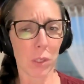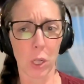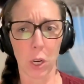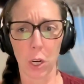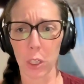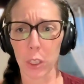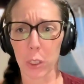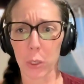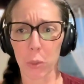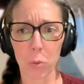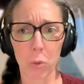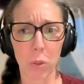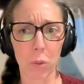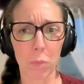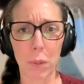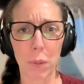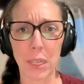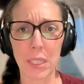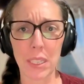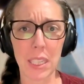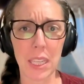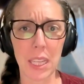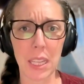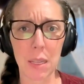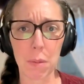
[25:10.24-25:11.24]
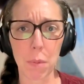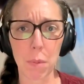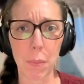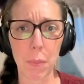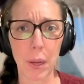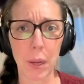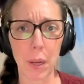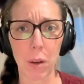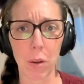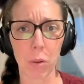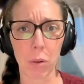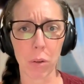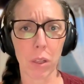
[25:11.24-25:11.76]
with my team
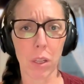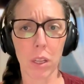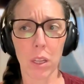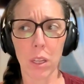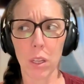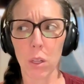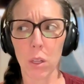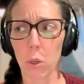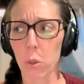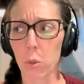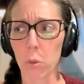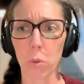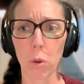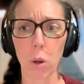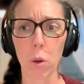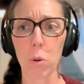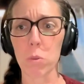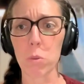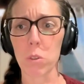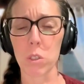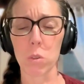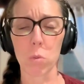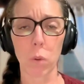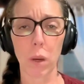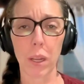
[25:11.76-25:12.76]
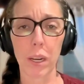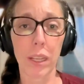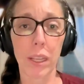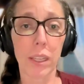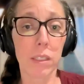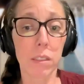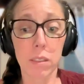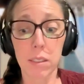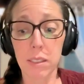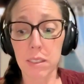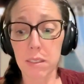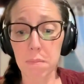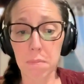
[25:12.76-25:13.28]
about who owns what.
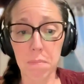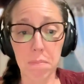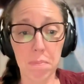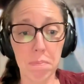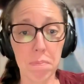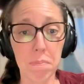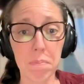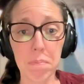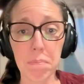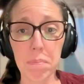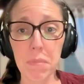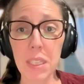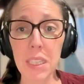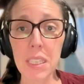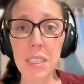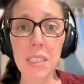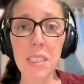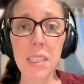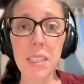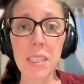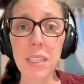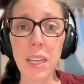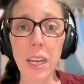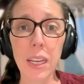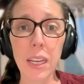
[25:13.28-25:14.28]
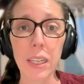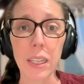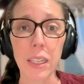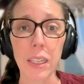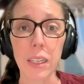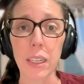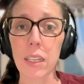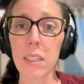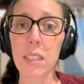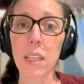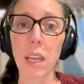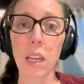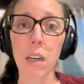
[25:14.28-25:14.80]
It's
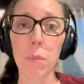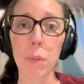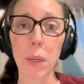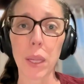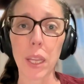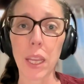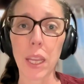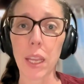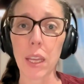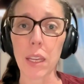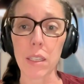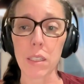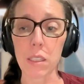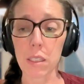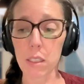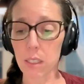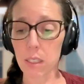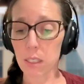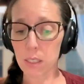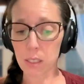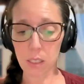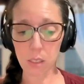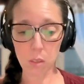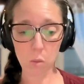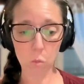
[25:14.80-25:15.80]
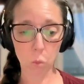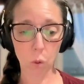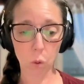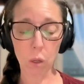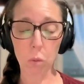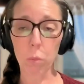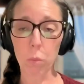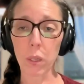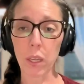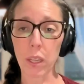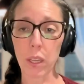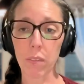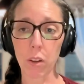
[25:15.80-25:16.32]
decided. It's out of my hands. This is
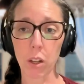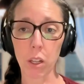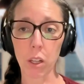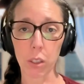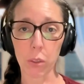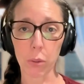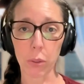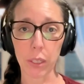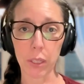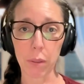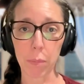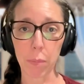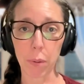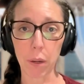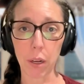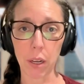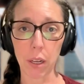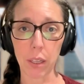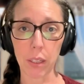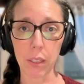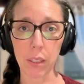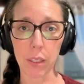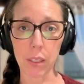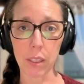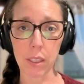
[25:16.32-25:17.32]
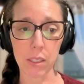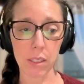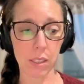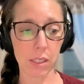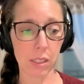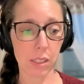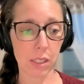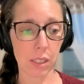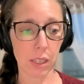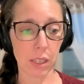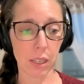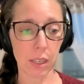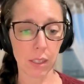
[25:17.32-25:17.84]
what we have all agreed upon. This
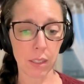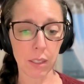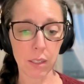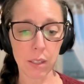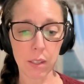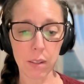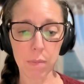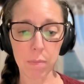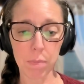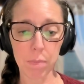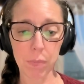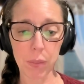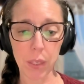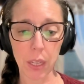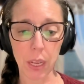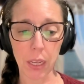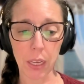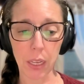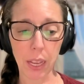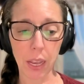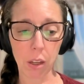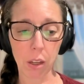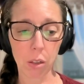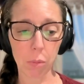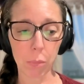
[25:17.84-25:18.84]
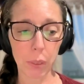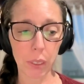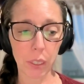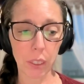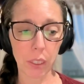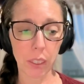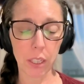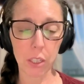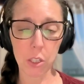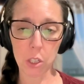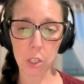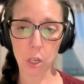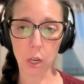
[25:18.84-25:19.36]
is the
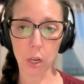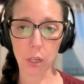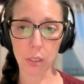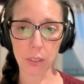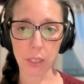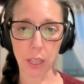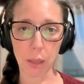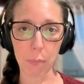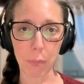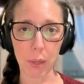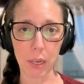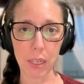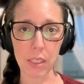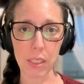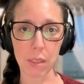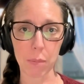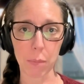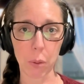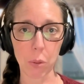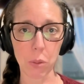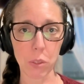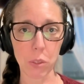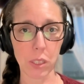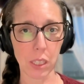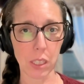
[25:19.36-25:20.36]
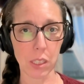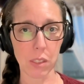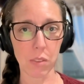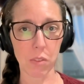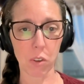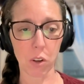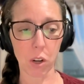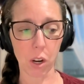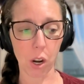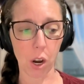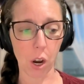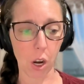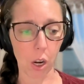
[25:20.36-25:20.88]
accountability chart that makes the most sense
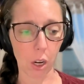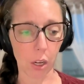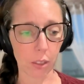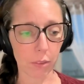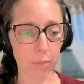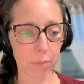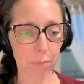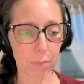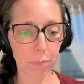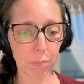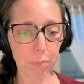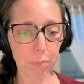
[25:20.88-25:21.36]
for our